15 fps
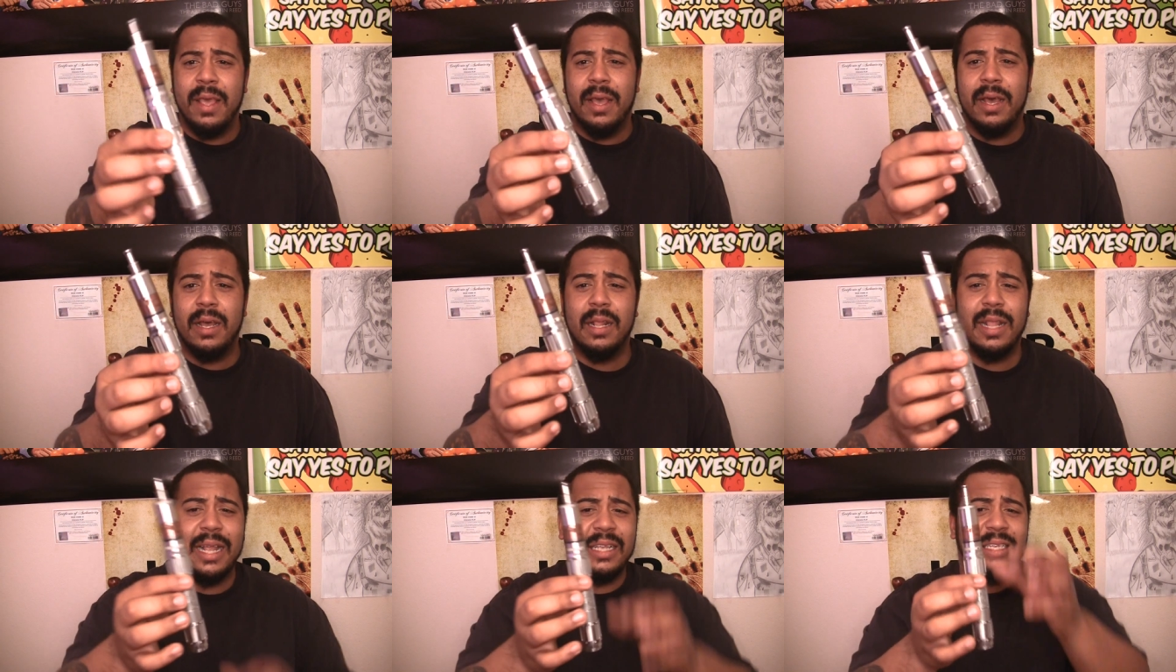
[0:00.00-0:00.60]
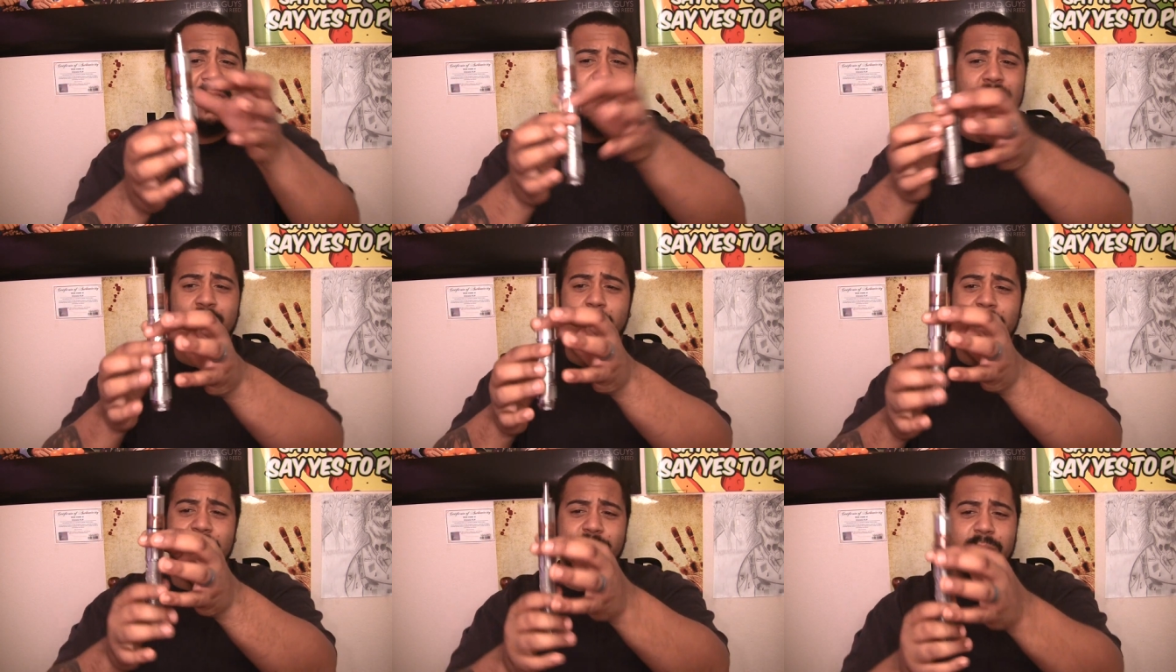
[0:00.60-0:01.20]
Like I said, the
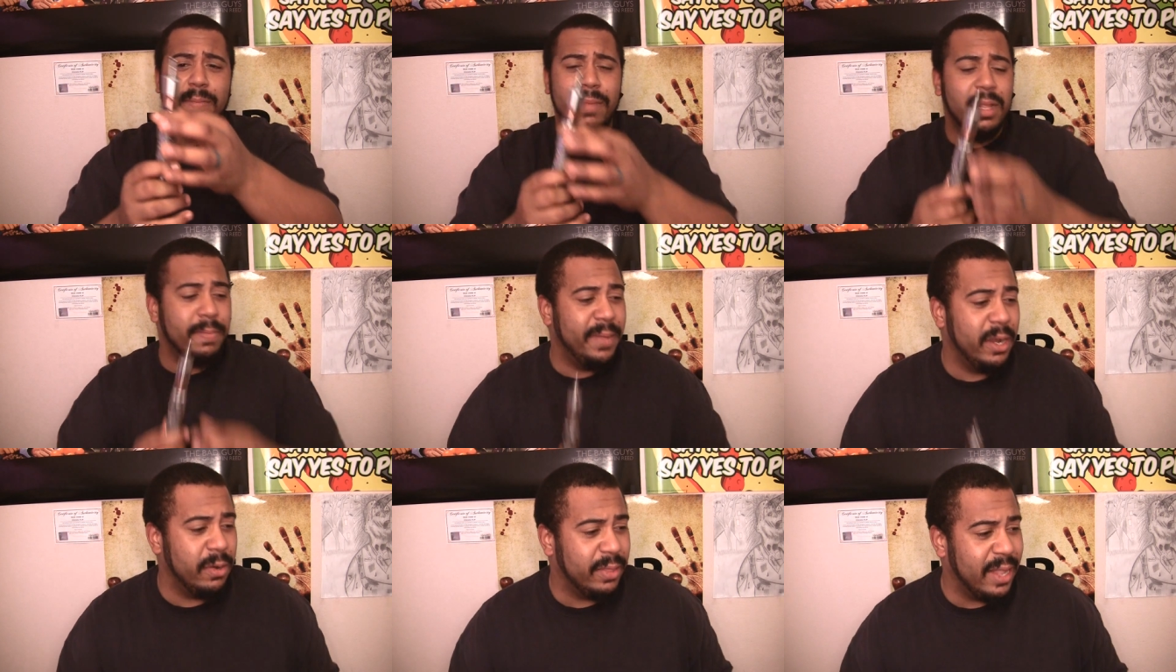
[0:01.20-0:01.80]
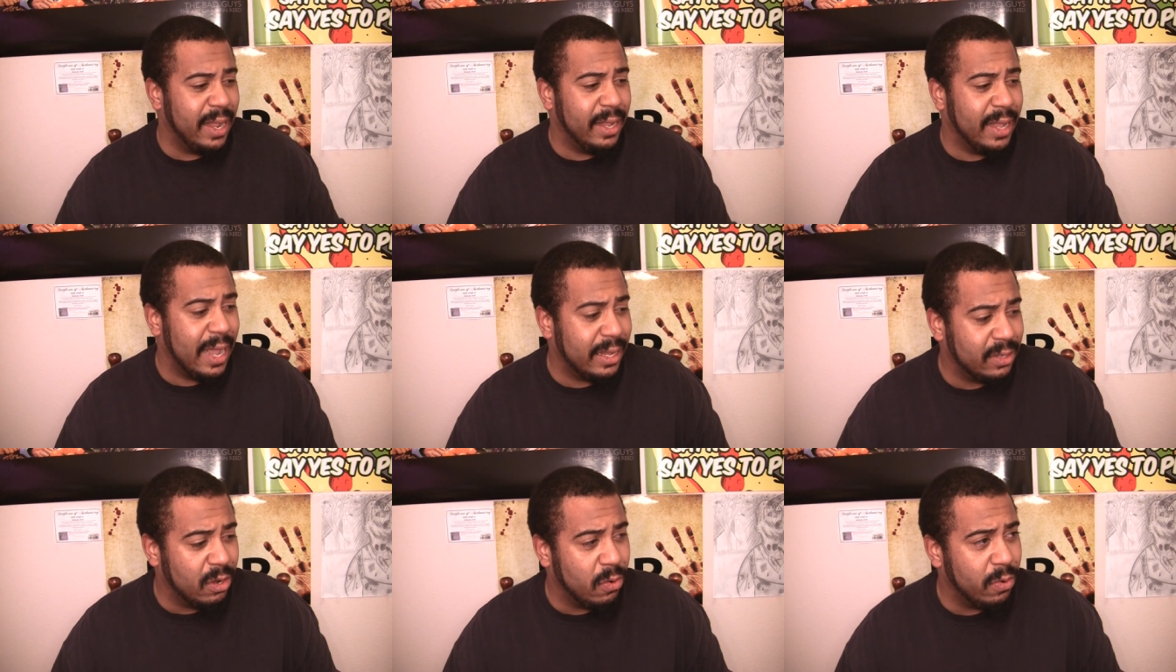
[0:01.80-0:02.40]
23mm thing it
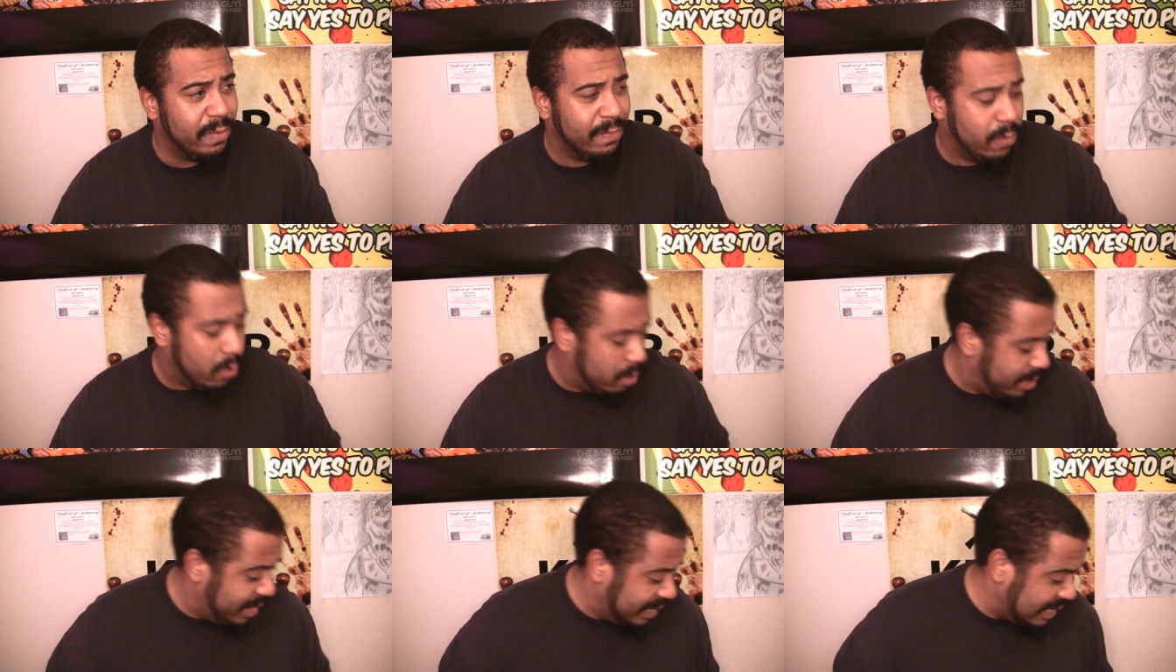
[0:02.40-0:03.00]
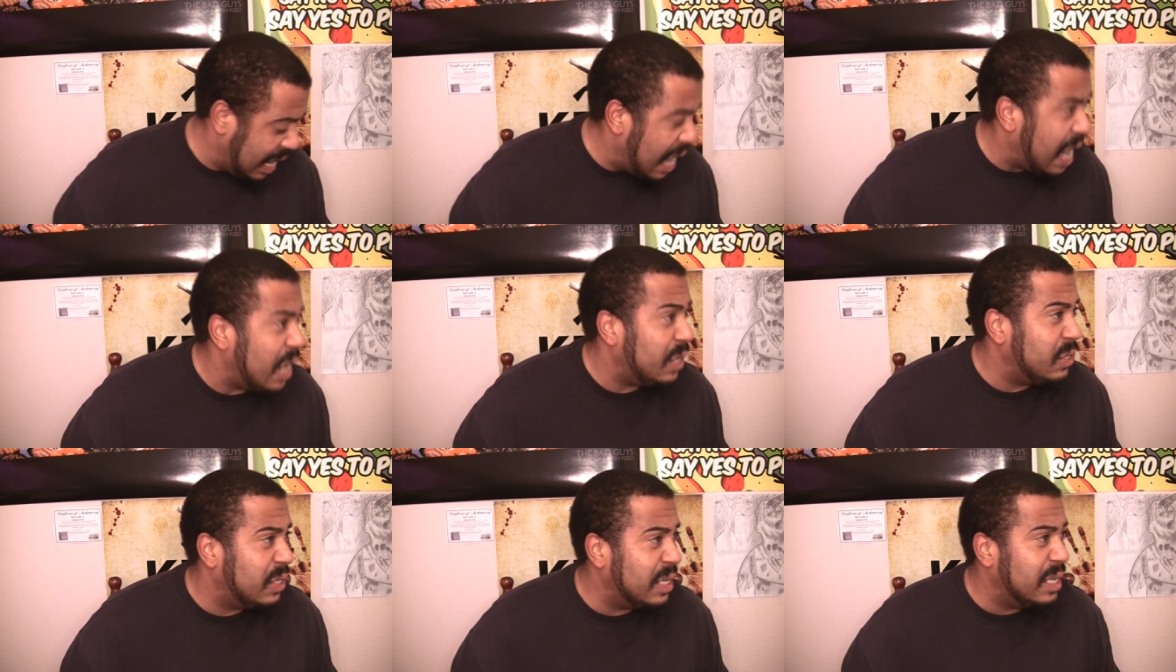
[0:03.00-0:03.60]
has going for it is
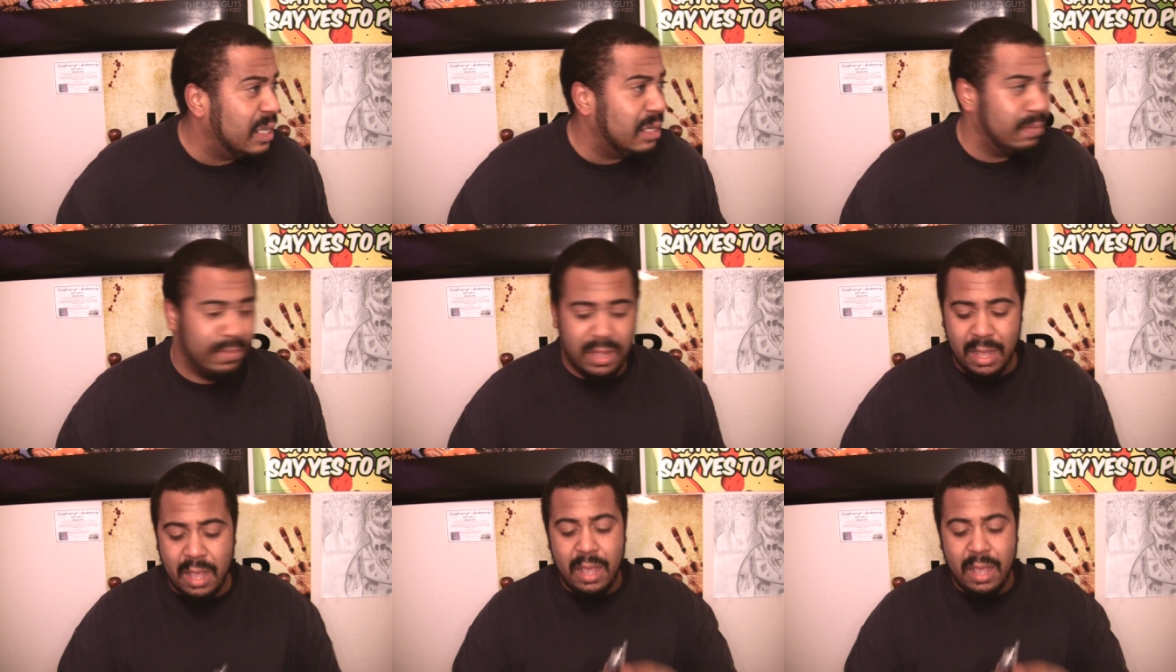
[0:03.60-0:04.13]
awesome.